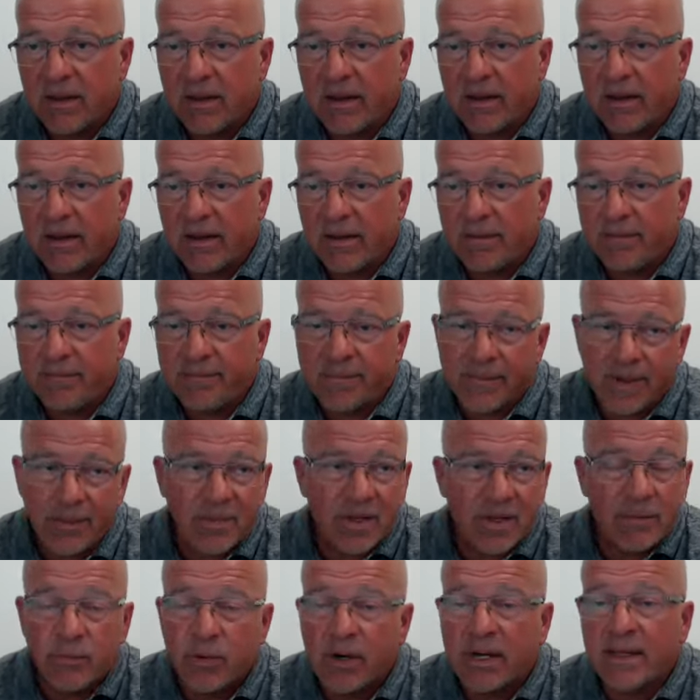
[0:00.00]
Um, I
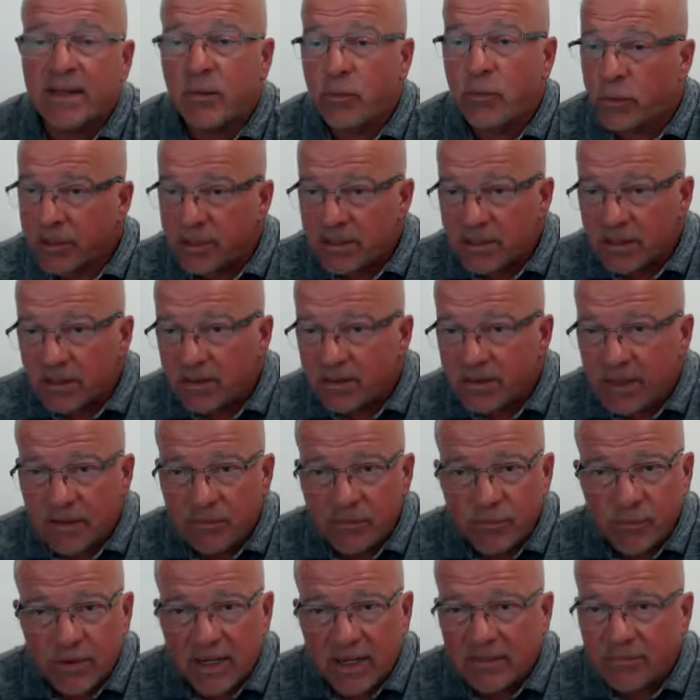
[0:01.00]
mean, he probably wouldn't.
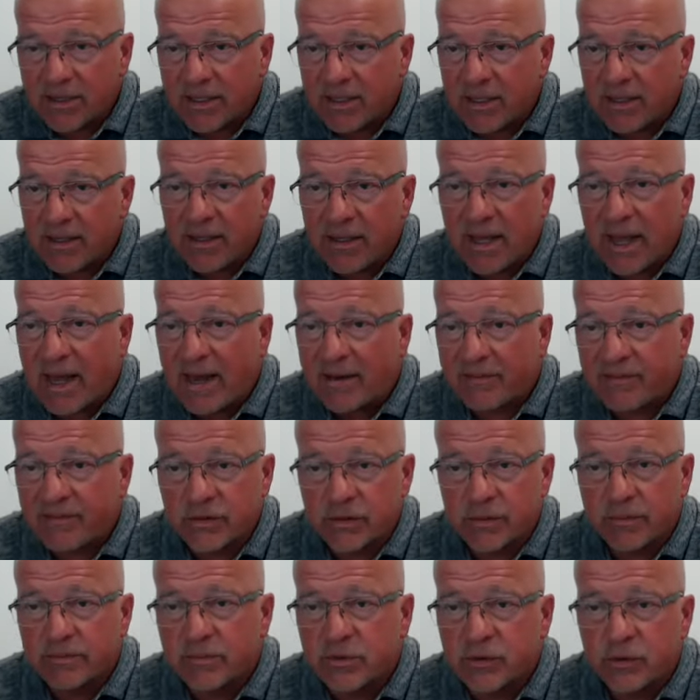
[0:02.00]
They'd probably have
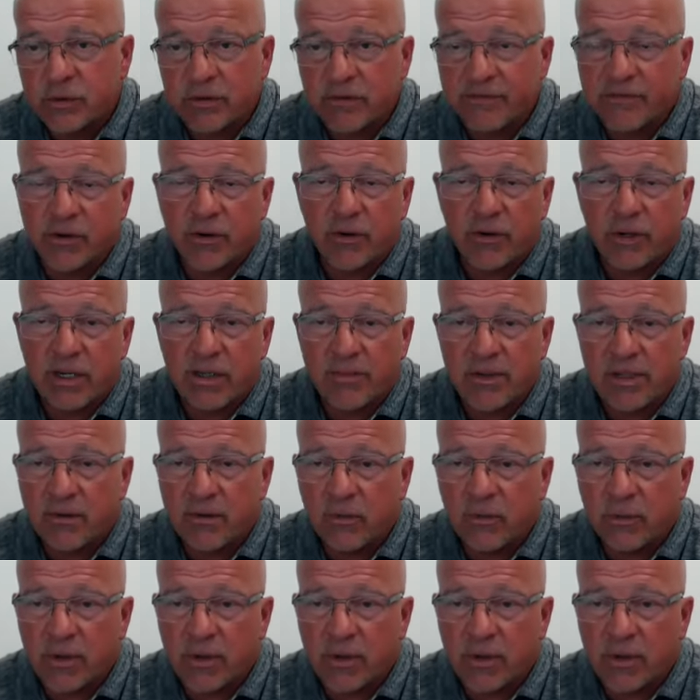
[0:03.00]
some sort of agreement